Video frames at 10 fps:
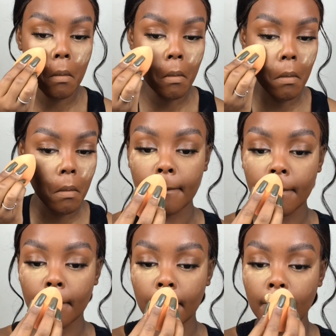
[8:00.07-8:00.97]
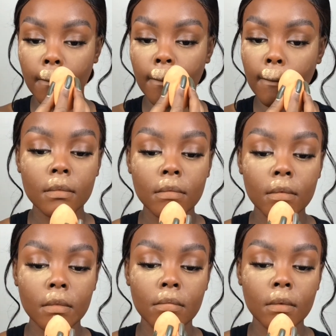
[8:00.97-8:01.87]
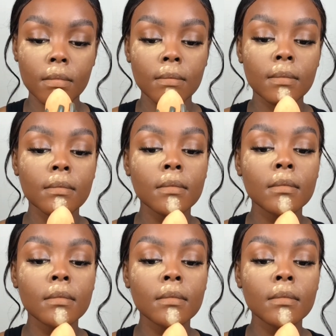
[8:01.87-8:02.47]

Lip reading: go in and set the rest of my face.